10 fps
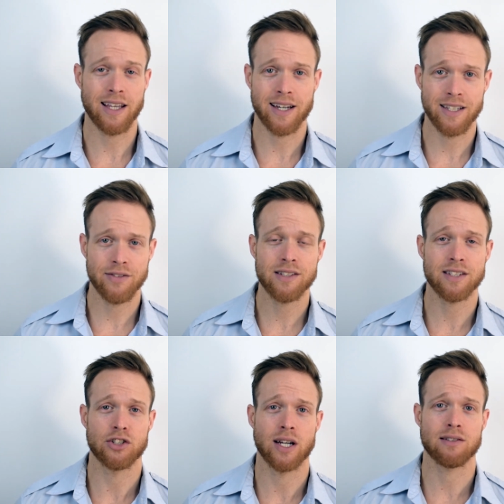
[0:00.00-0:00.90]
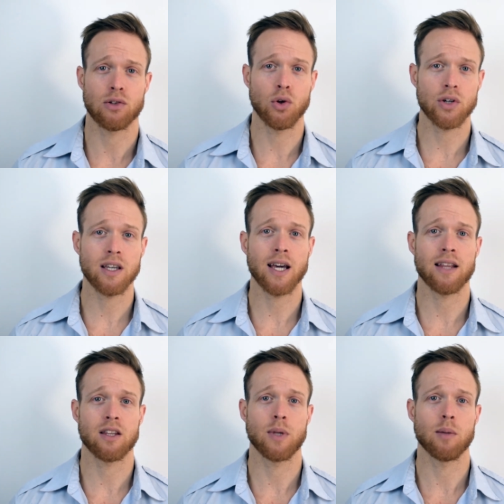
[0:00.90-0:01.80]
I even suggest looking
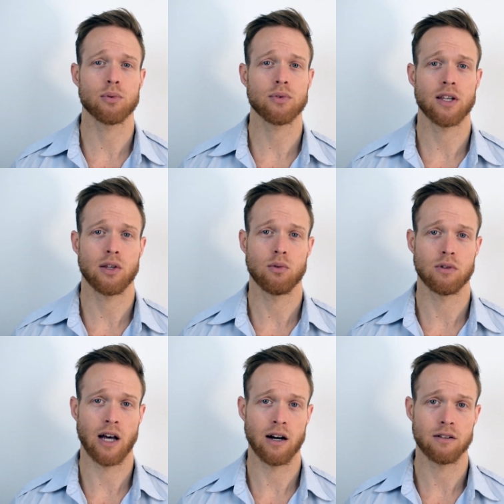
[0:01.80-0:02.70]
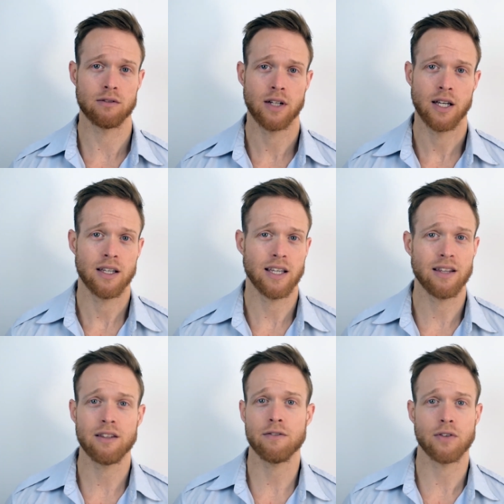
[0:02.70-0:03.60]
at the people that you love
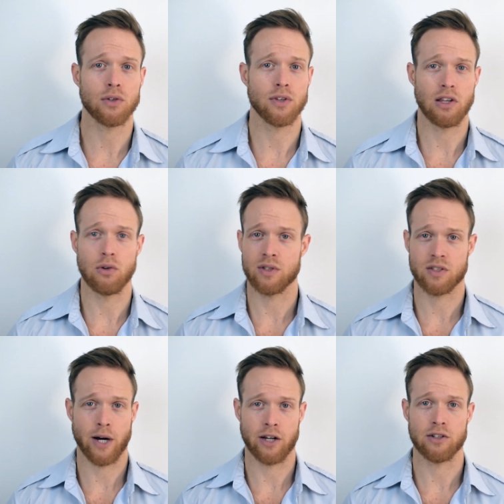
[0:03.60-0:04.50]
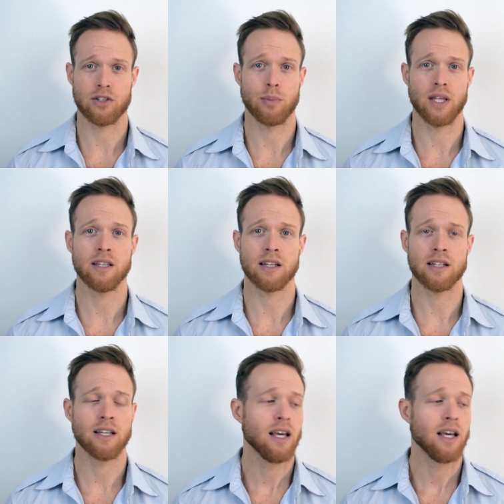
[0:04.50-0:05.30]
in the field that you aspire to be in